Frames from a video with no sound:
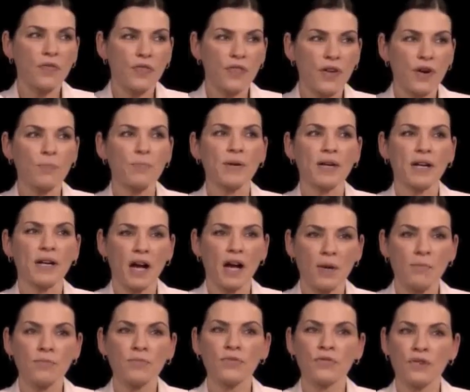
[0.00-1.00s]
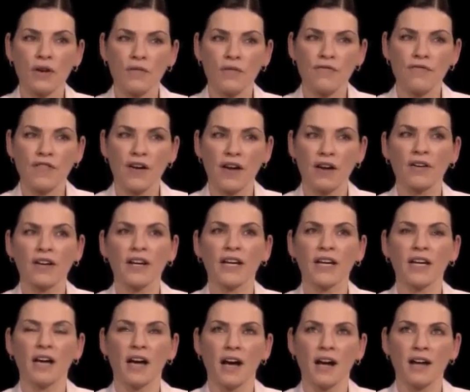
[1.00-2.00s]
There becomes a
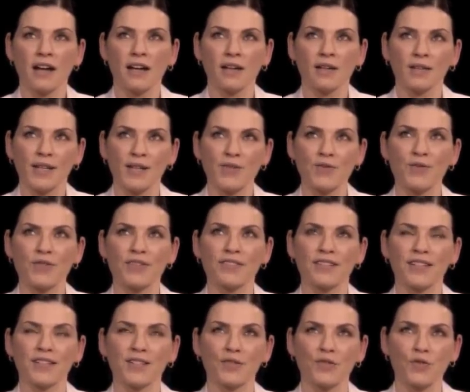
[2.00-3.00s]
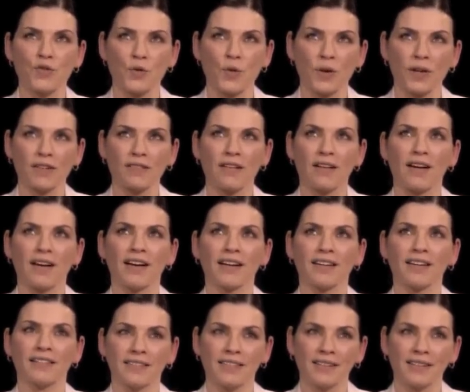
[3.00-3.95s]
very interesting storyline.